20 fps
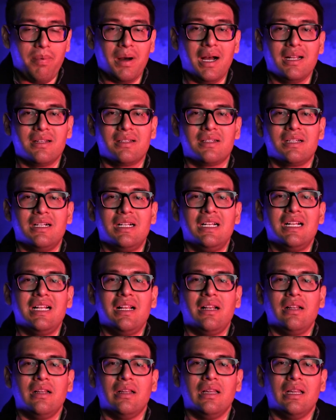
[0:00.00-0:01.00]
but
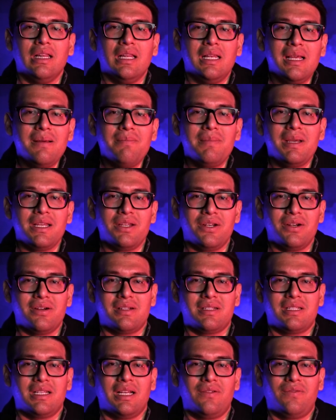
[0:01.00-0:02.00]
limit
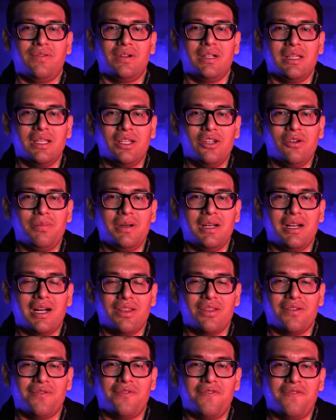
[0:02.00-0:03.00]
yourself a little bit
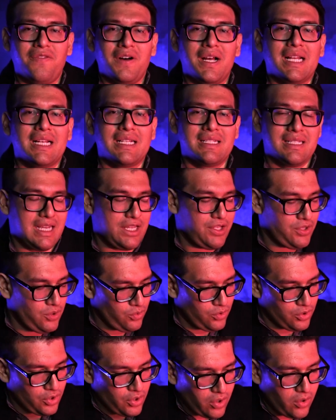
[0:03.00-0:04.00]
on the funds that
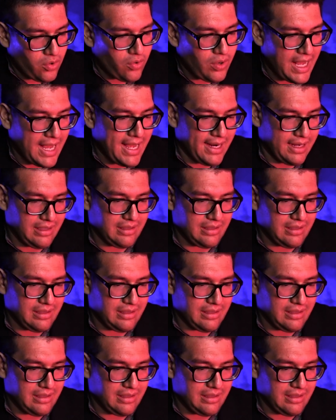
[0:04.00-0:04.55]
you throw at